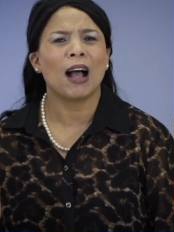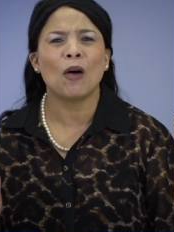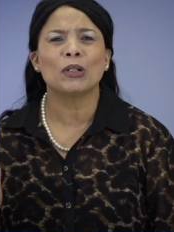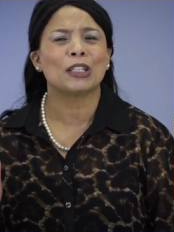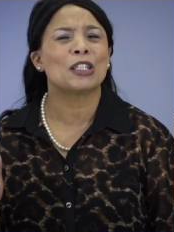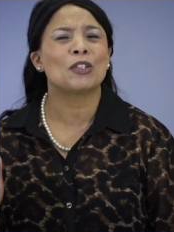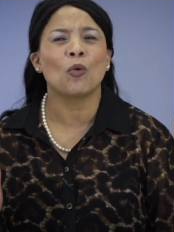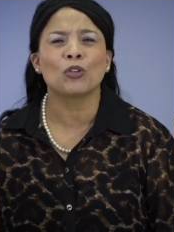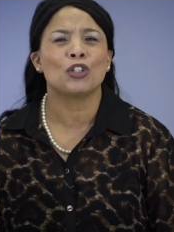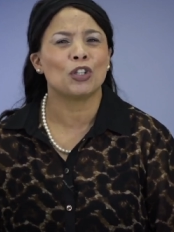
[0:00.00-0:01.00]
I want to
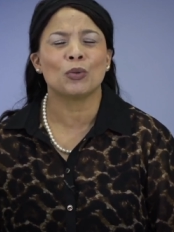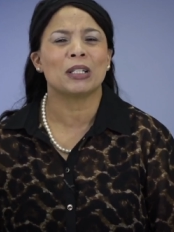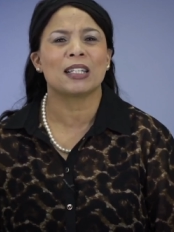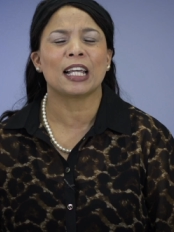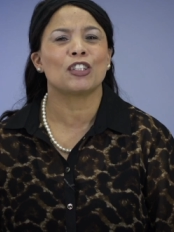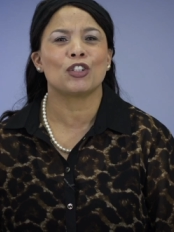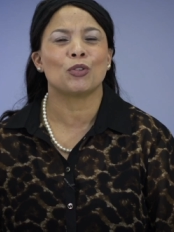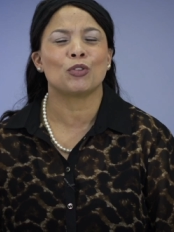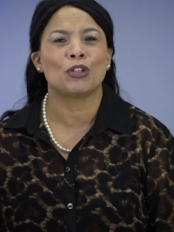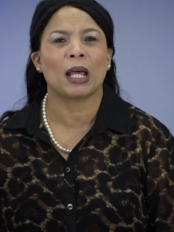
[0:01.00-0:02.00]
talk to you and say to
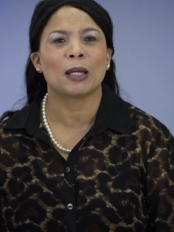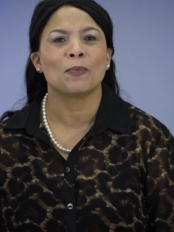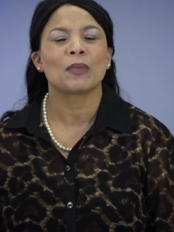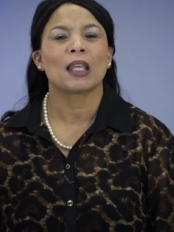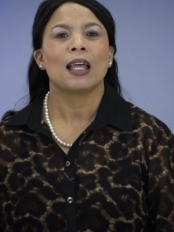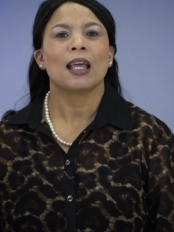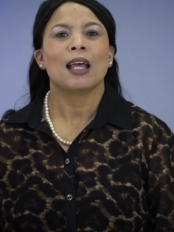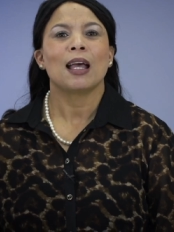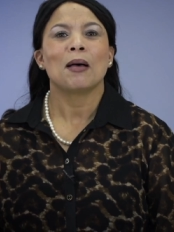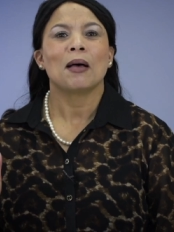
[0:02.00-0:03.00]
you today
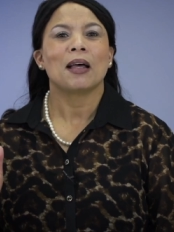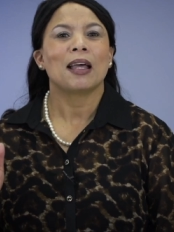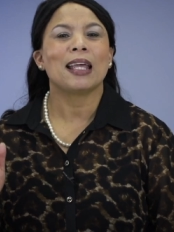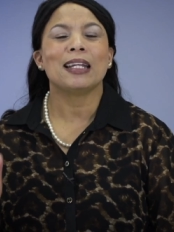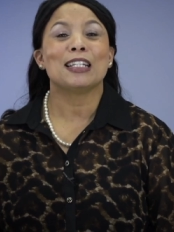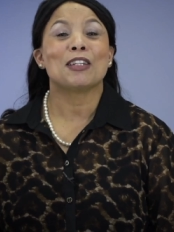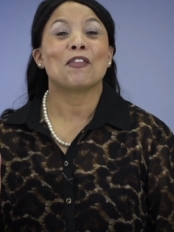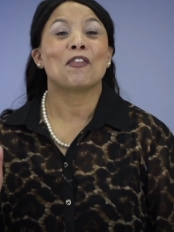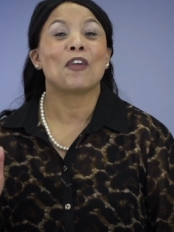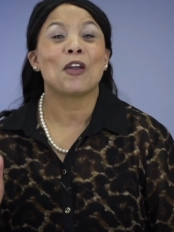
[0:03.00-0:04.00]
it is
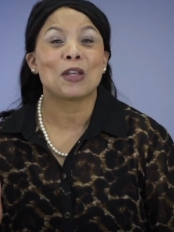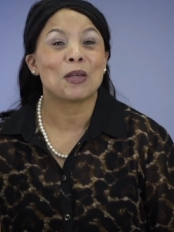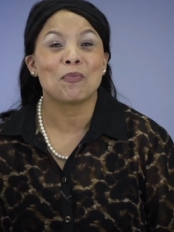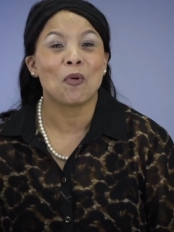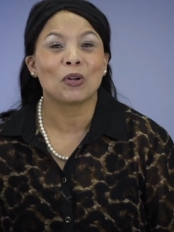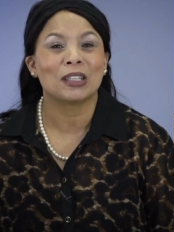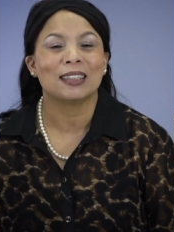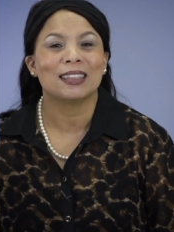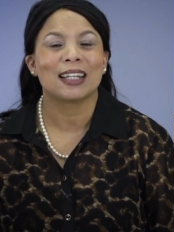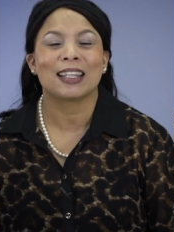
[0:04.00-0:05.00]
very
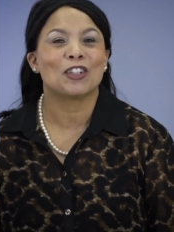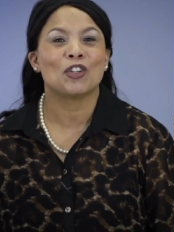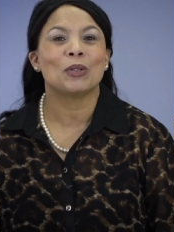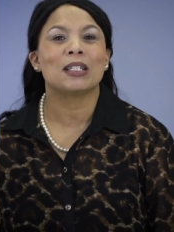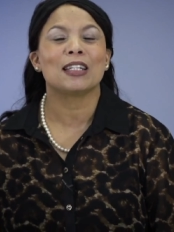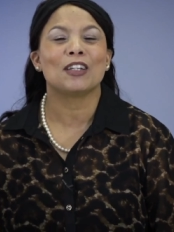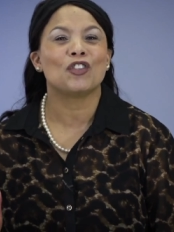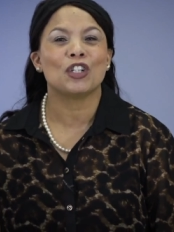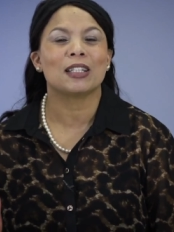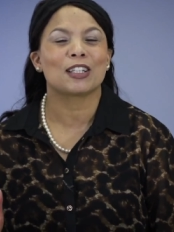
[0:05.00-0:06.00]
important that you receive
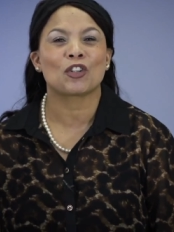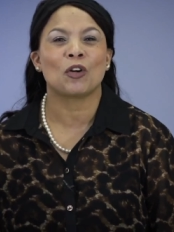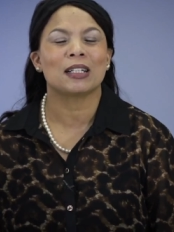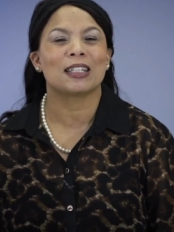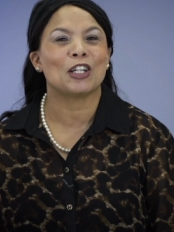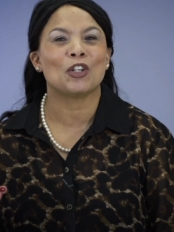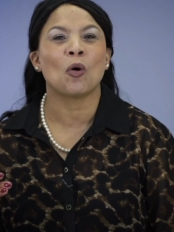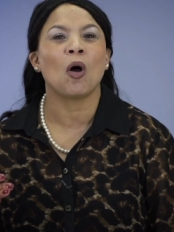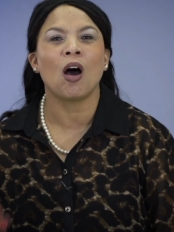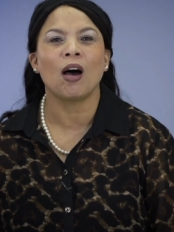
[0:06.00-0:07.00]
Jesus Christ in
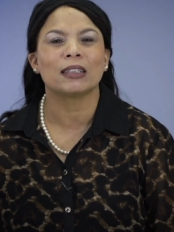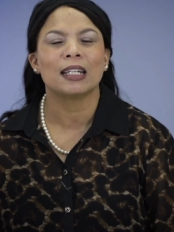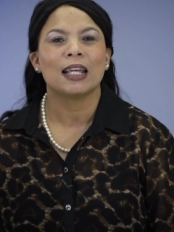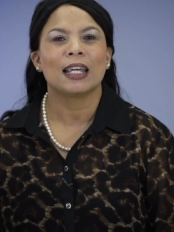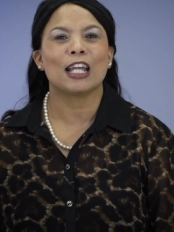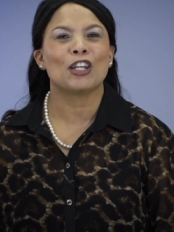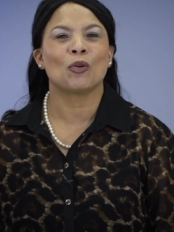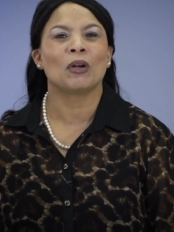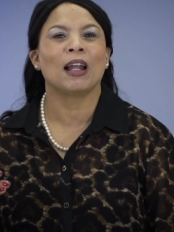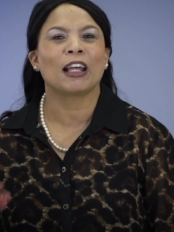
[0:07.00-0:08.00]
your heart, in
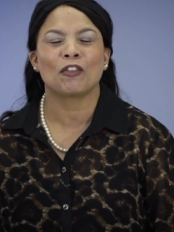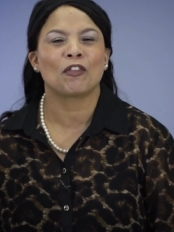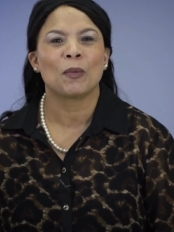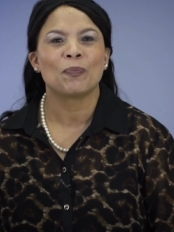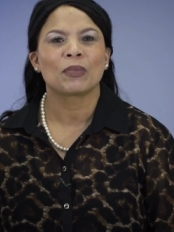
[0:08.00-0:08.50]
your life,